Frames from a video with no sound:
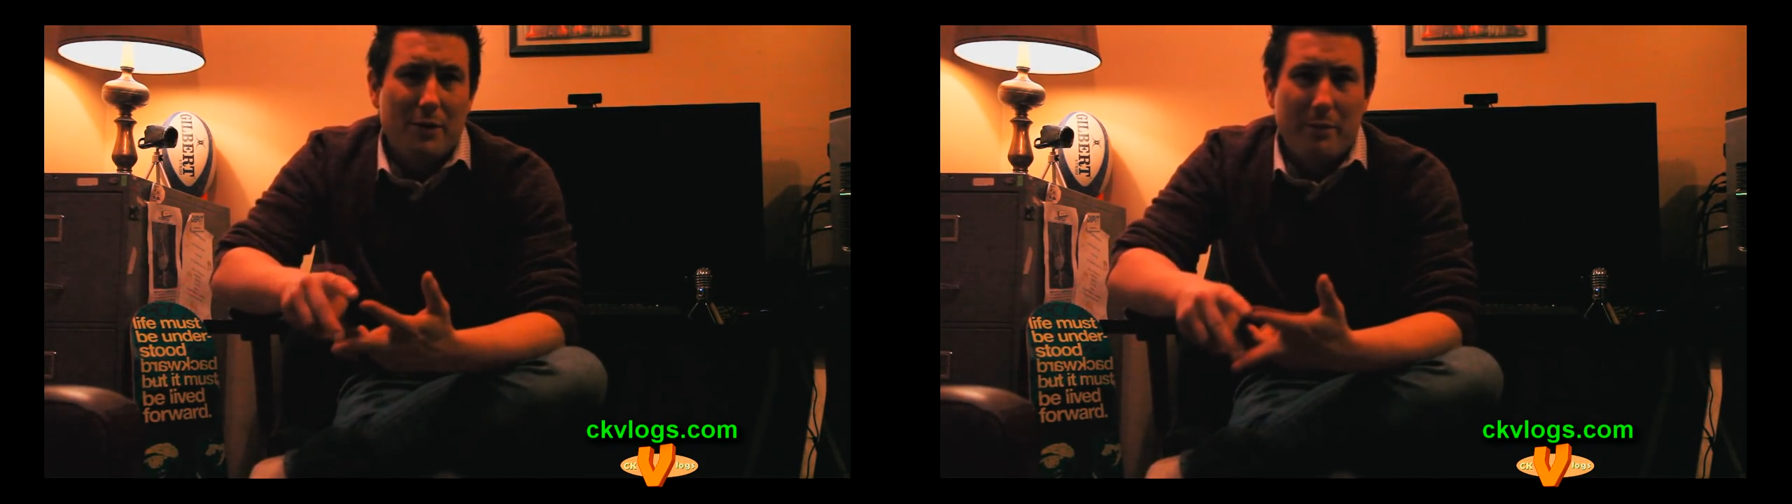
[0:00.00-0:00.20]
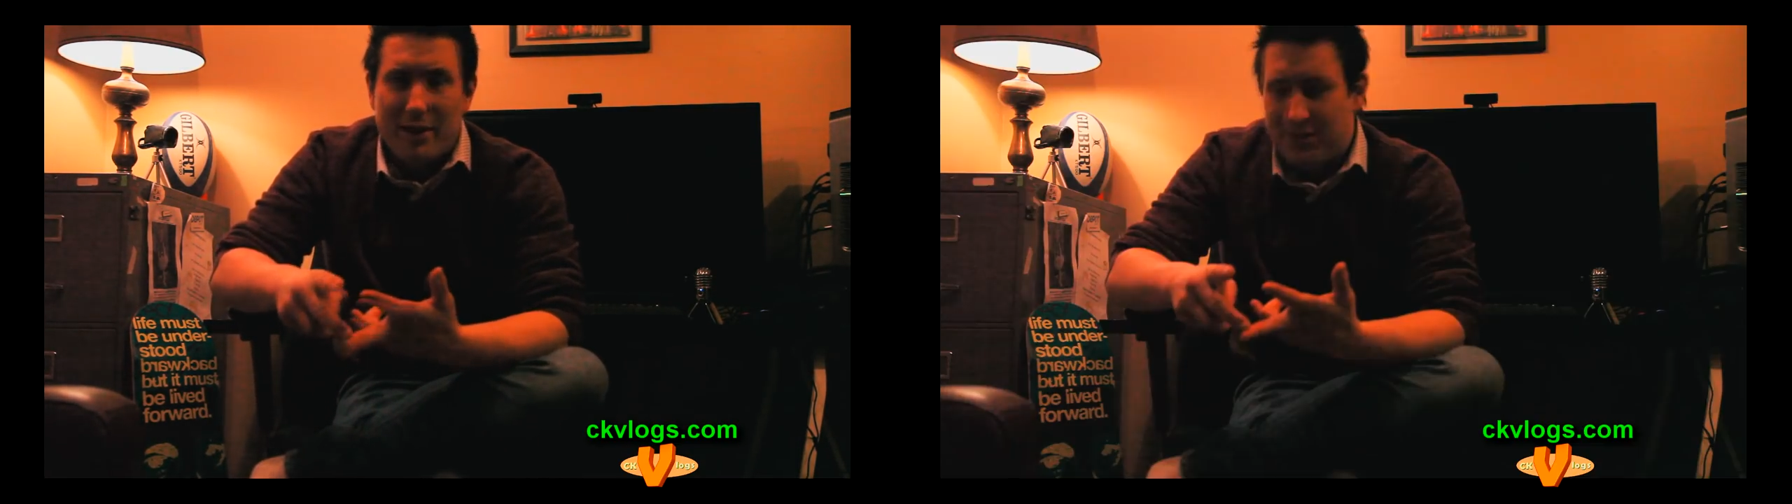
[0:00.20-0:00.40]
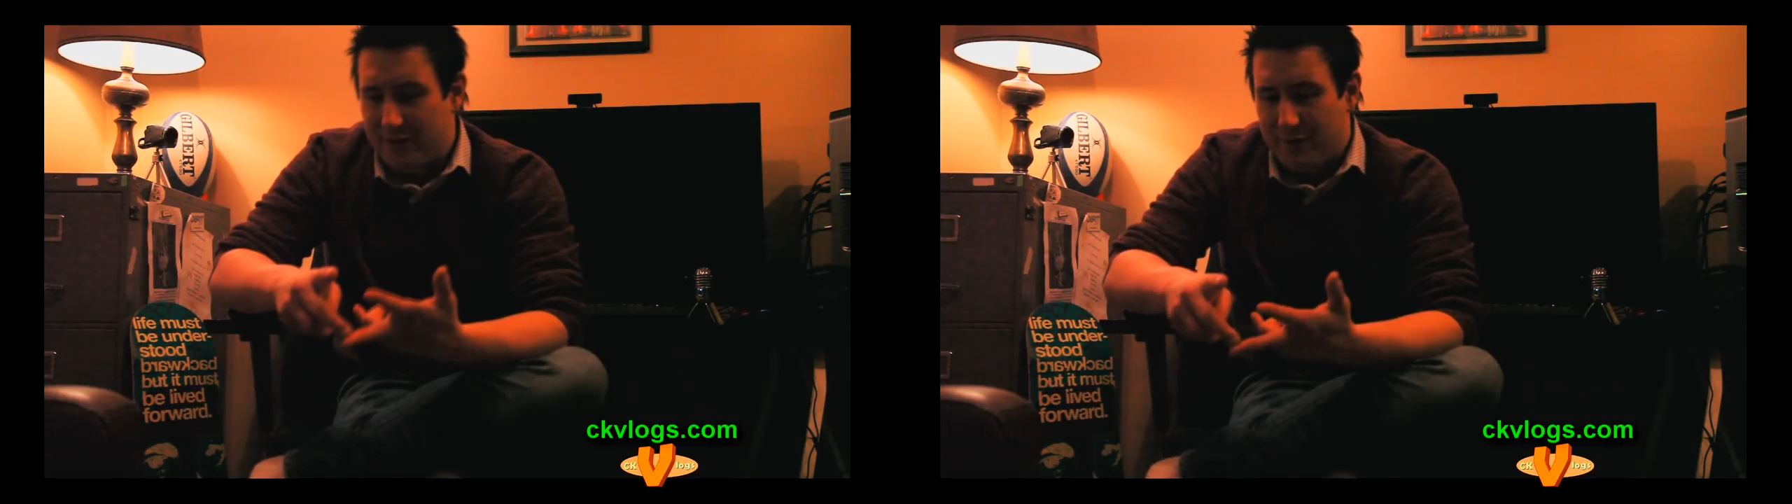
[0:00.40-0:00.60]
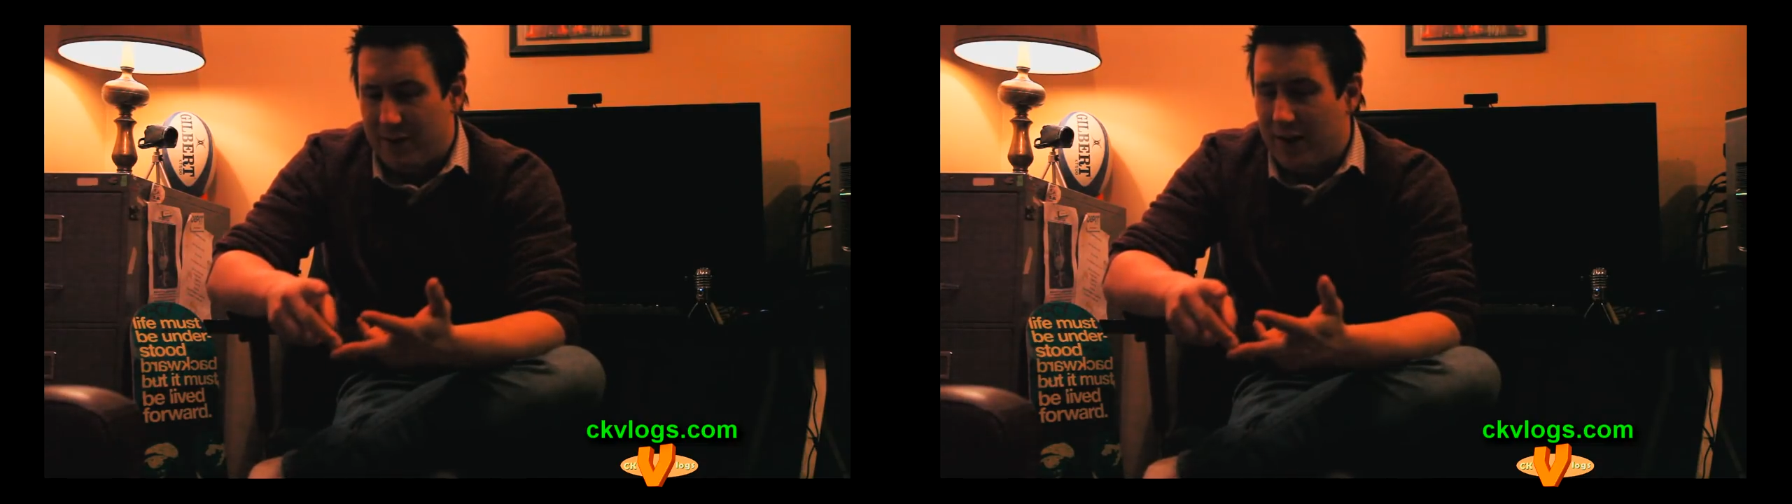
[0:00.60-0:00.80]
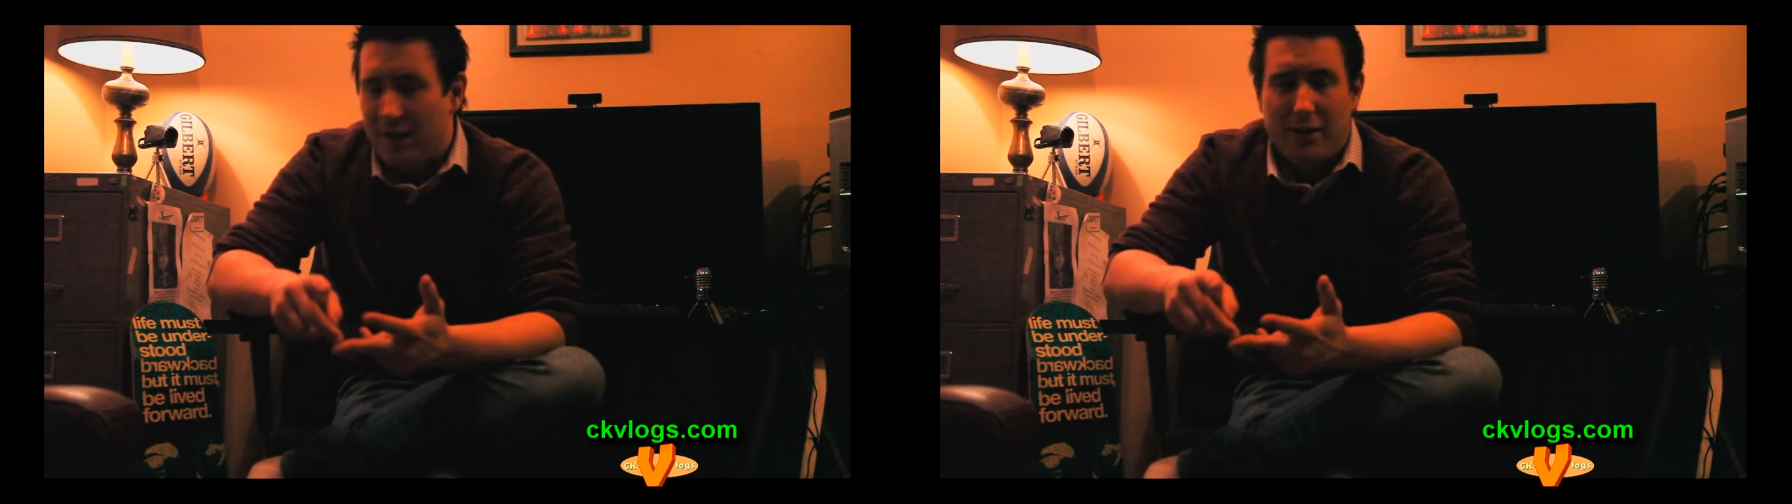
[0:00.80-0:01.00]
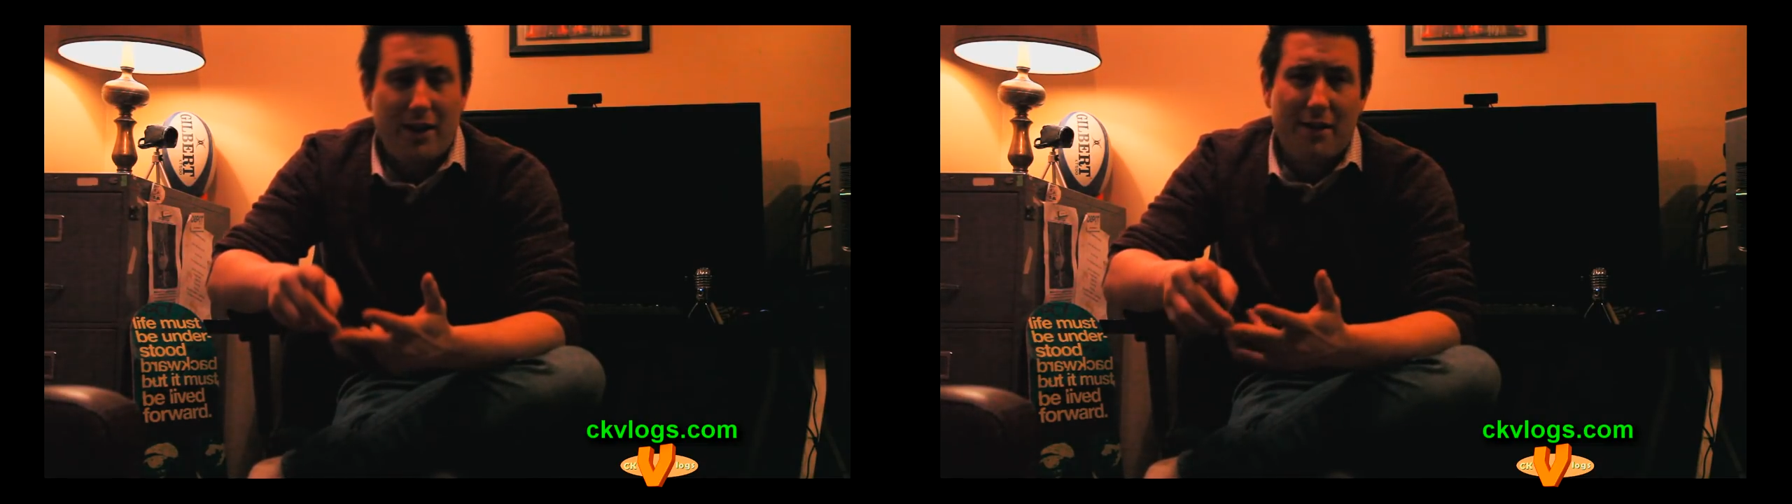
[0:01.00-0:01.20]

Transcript: the best uh,